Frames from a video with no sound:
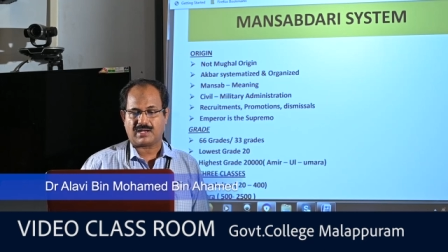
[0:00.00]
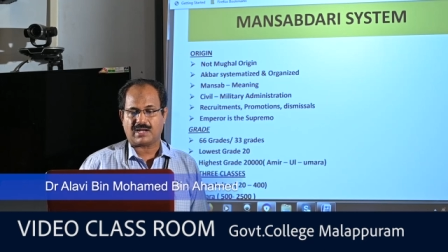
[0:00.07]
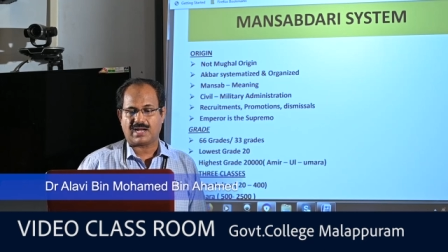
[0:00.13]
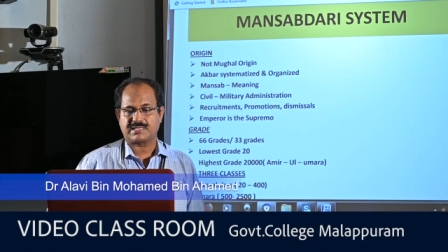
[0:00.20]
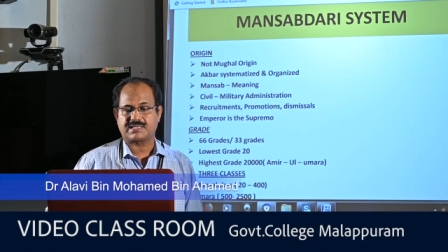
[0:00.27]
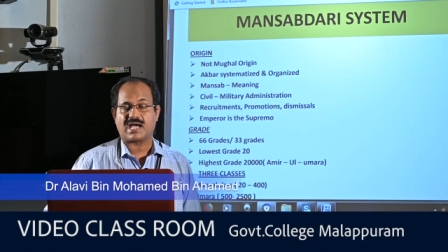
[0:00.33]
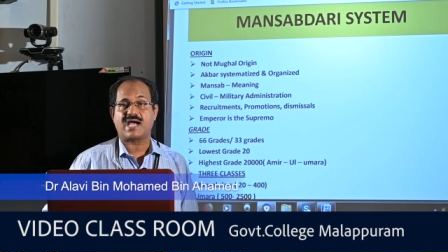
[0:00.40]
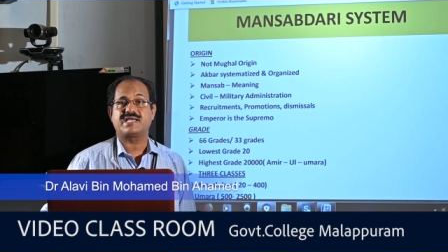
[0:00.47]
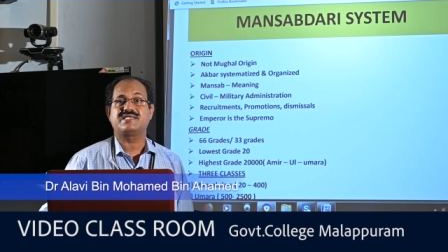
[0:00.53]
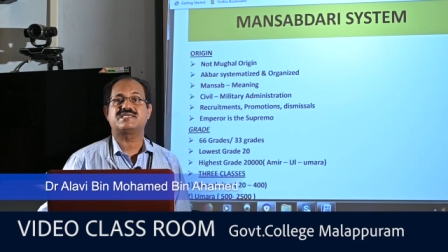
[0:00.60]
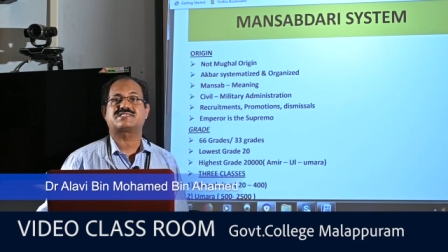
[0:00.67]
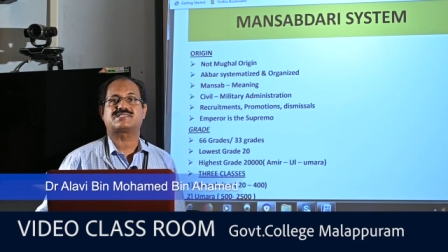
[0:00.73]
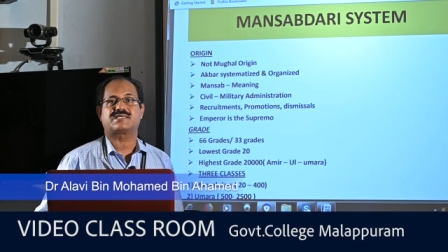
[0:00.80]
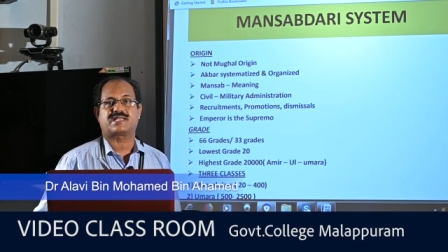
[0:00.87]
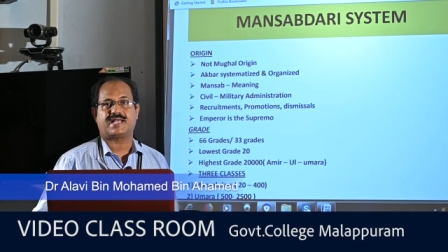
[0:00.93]
and the
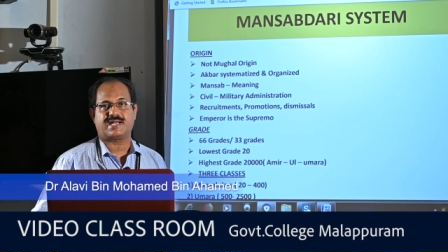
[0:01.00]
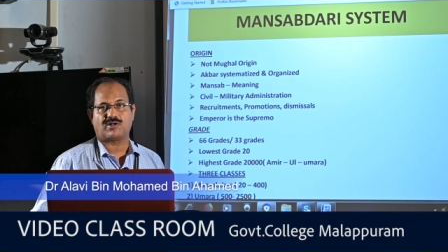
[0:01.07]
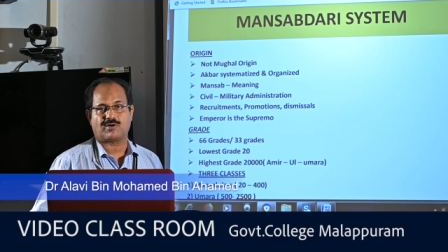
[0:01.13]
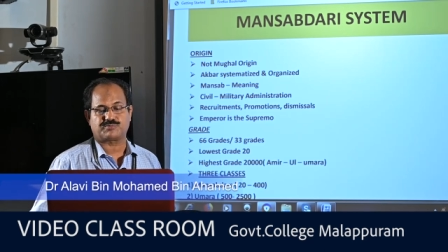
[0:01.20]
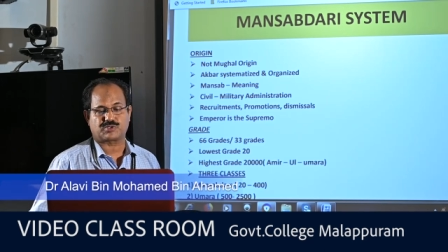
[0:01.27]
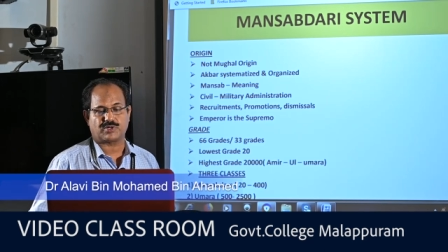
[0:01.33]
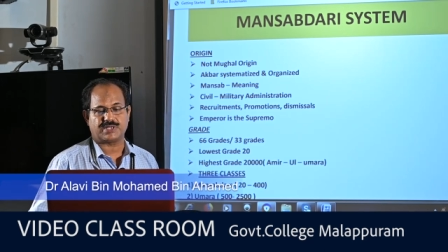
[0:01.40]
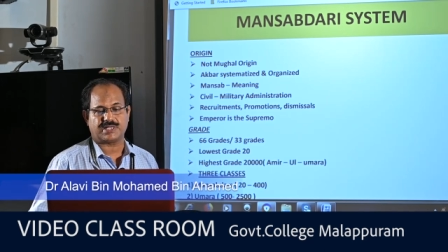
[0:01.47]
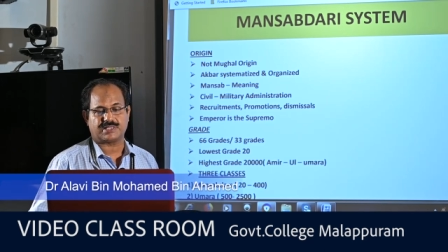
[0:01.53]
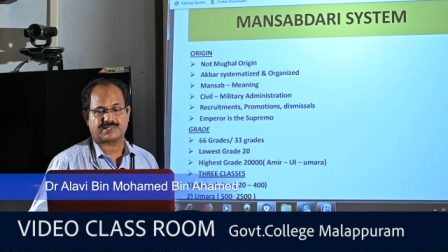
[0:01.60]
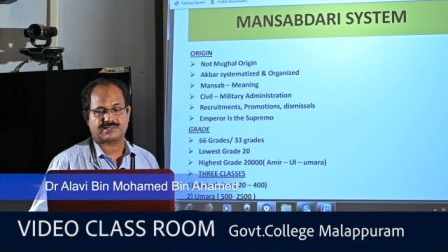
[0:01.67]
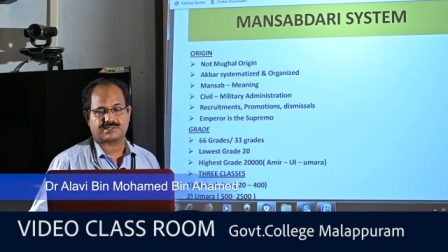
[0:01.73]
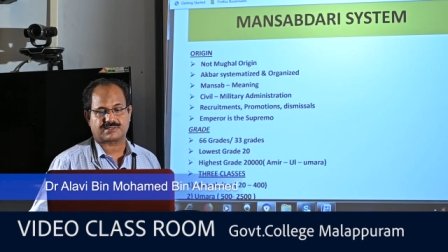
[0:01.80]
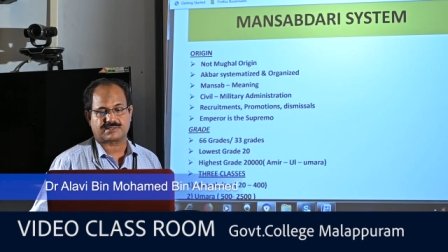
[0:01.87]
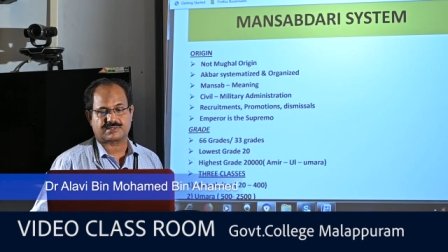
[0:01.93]
highest grade of
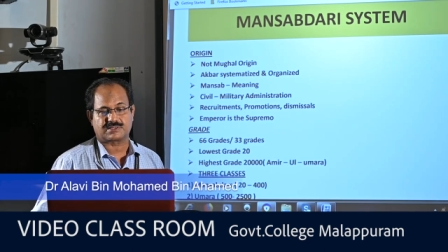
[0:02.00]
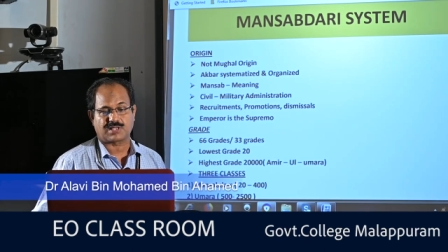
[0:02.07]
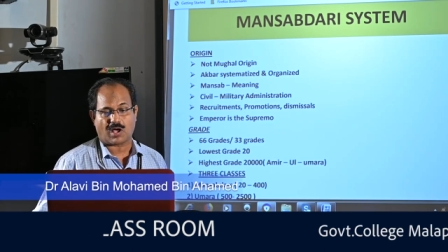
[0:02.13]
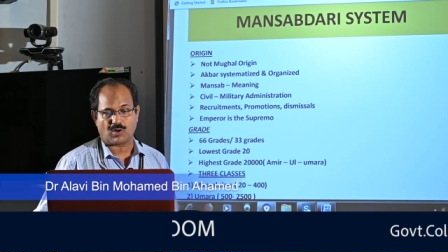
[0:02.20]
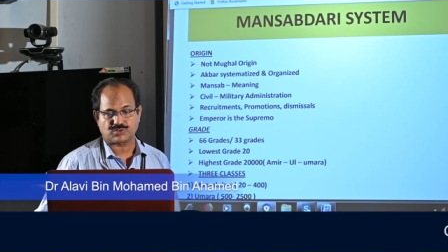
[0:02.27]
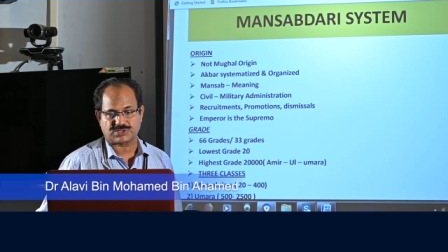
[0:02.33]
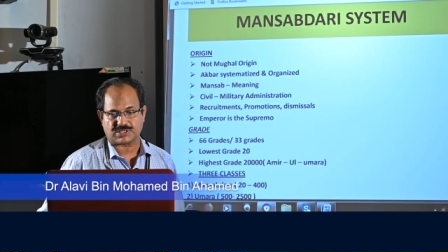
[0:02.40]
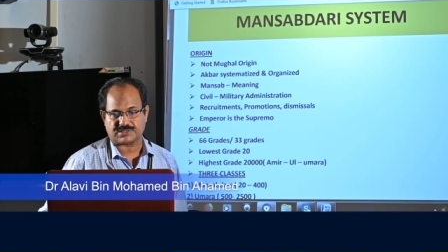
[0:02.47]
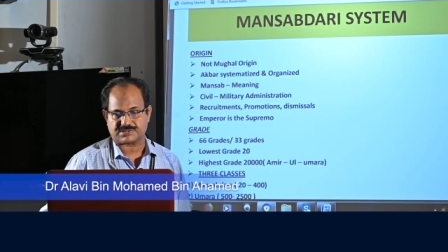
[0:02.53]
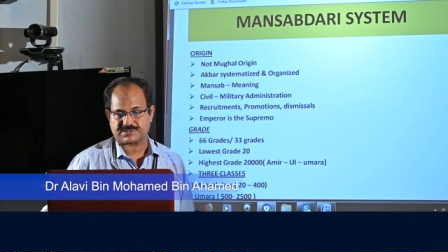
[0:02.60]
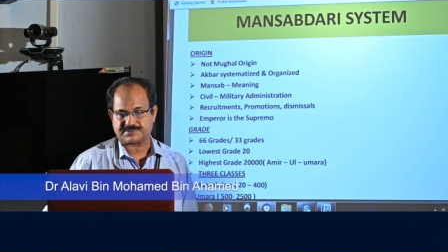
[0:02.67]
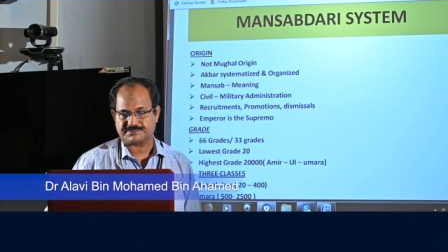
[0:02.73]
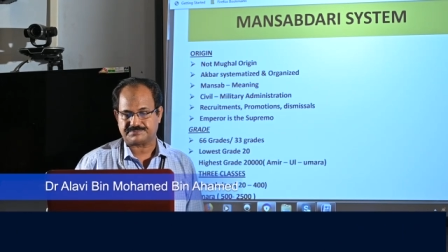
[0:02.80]
20,000.